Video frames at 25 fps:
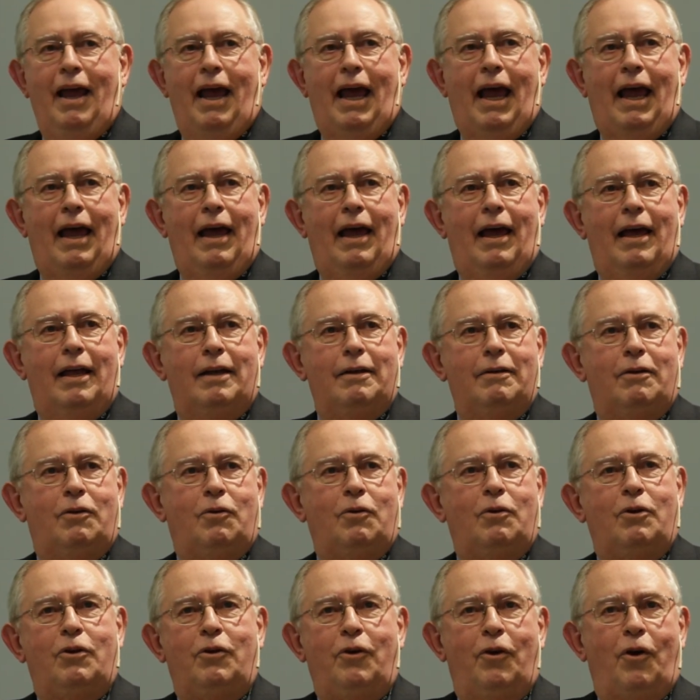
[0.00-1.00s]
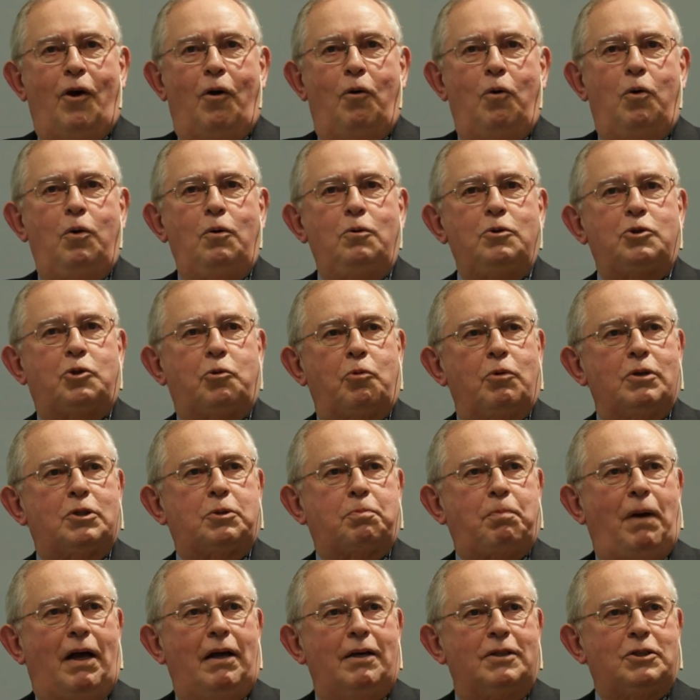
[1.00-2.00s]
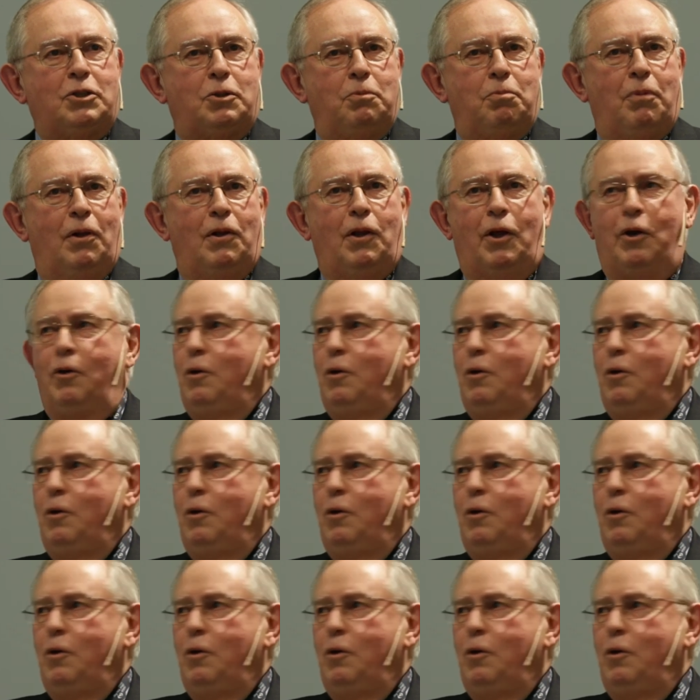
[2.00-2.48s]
And, you know, who's responsible